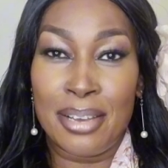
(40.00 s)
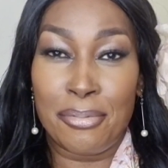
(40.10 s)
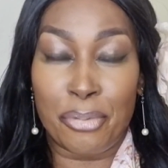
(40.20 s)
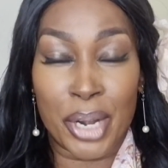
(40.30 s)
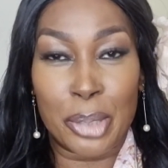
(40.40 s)

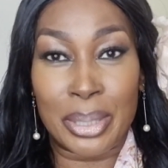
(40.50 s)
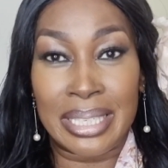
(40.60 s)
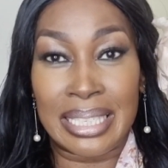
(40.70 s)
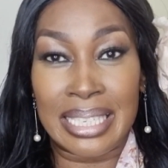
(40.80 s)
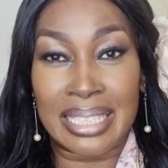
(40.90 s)

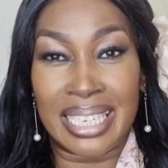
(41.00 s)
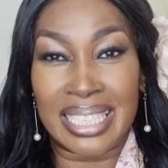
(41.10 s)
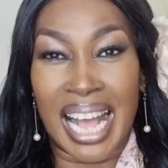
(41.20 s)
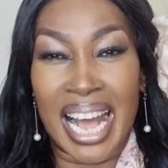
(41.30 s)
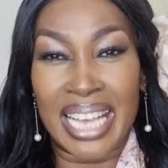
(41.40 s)
fragrances
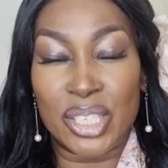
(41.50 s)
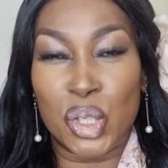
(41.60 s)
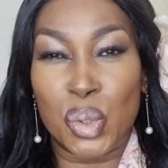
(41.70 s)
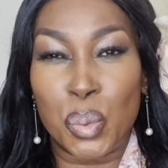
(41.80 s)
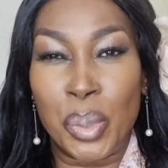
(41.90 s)
that are
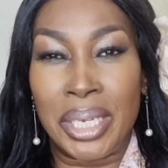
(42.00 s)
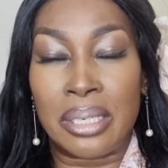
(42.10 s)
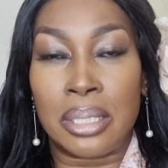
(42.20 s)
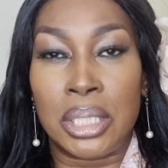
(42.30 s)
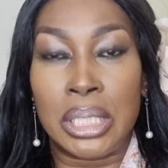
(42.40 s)

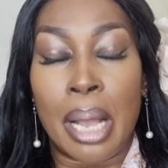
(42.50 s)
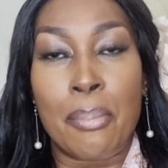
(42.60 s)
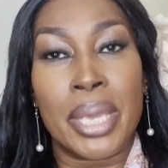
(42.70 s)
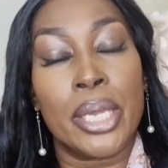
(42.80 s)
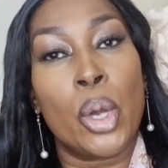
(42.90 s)
sweet,
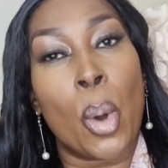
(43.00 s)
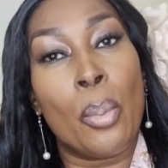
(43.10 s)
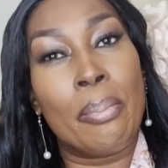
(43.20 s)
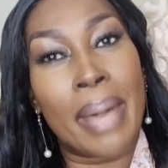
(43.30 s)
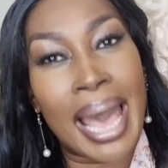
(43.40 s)
yummy,
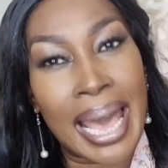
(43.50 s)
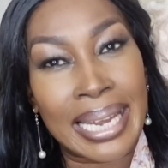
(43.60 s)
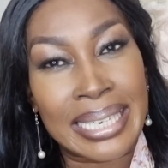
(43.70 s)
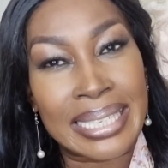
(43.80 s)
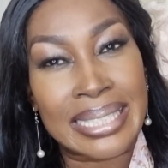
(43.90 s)

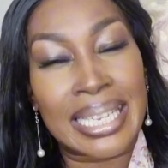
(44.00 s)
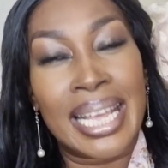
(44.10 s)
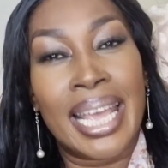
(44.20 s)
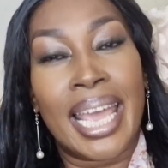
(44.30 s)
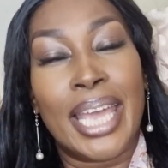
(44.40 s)
gourmand.
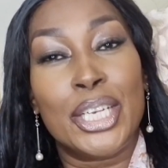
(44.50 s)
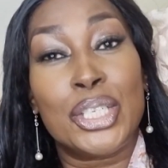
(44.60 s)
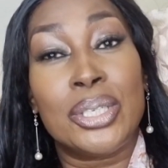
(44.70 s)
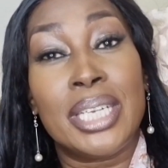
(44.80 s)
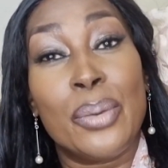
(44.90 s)
And
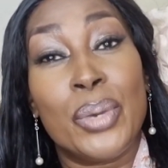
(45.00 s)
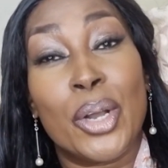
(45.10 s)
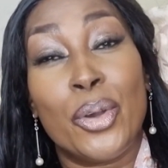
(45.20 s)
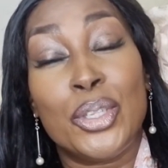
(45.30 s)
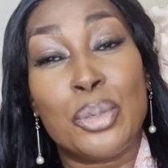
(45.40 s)
today we're
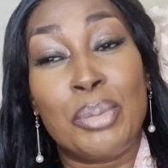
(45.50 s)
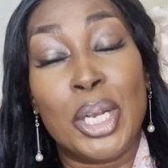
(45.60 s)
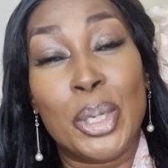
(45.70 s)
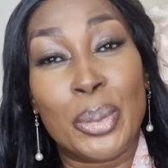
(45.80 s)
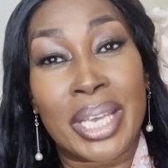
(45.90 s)
going to be
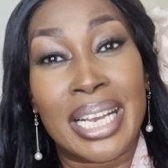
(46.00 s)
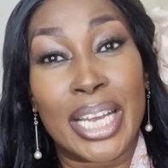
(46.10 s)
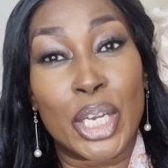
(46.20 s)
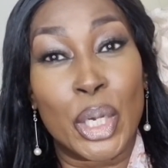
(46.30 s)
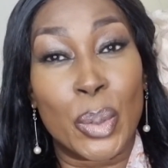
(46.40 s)
looking
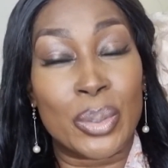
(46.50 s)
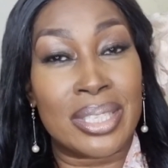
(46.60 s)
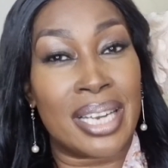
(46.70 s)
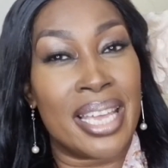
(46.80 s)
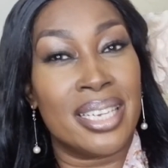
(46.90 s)
at
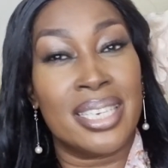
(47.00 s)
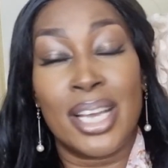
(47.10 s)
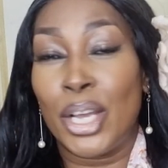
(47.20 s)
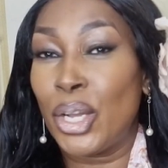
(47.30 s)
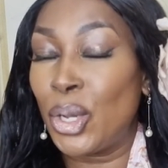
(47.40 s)
notes like
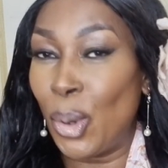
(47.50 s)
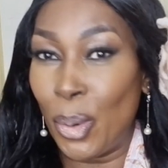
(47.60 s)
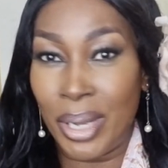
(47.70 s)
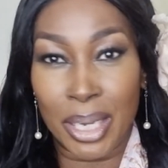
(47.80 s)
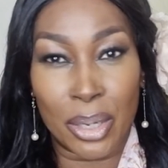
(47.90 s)

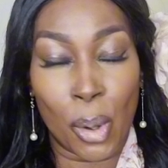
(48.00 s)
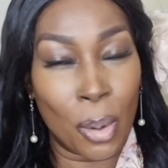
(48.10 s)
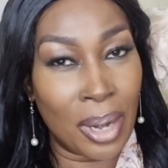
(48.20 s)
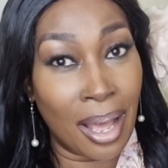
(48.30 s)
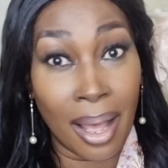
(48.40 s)

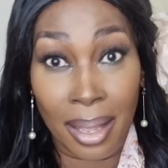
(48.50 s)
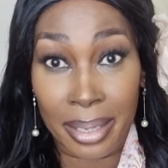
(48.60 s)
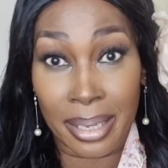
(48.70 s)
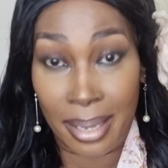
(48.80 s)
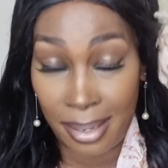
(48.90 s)
Coca-Cola.
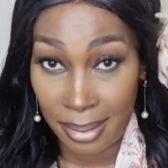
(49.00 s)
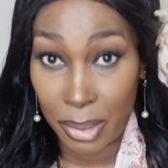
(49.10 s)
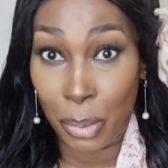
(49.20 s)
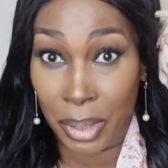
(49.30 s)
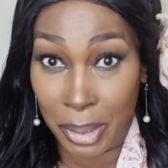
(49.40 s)
Yeah,
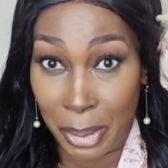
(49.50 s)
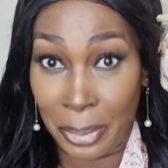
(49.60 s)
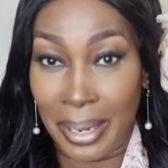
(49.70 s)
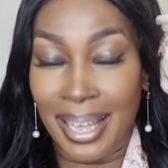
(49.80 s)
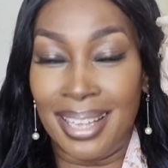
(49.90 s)

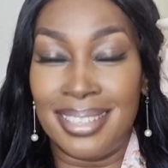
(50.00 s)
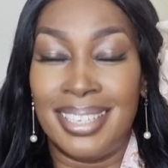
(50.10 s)
Coca-Cola.